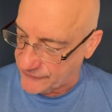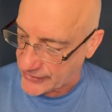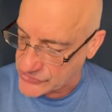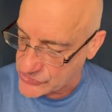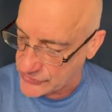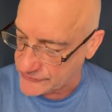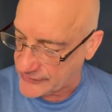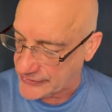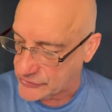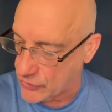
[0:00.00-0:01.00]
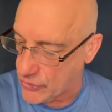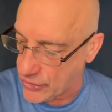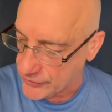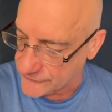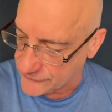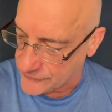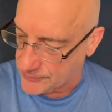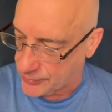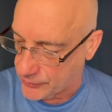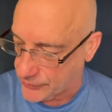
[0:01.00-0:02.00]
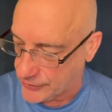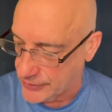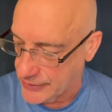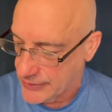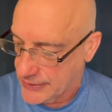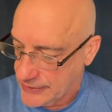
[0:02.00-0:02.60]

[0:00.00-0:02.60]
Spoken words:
in fact, Judas had no heart for the poor.